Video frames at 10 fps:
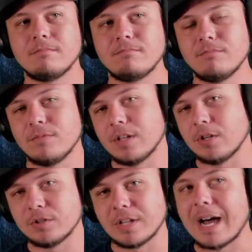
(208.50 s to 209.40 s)

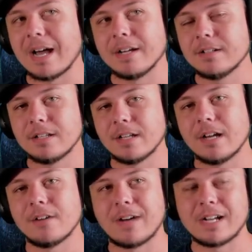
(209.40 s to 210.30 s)
they'll die
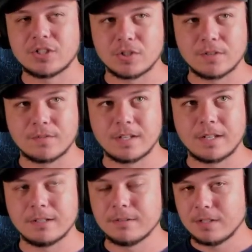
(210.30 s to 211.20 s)
faster if
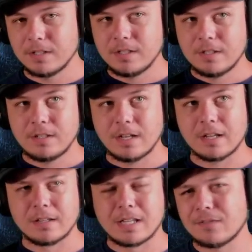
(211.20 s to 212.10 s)
they
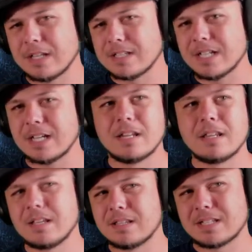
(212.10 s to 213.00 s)
if they tick into
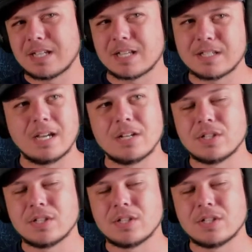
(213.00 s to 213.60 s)
like the second stage.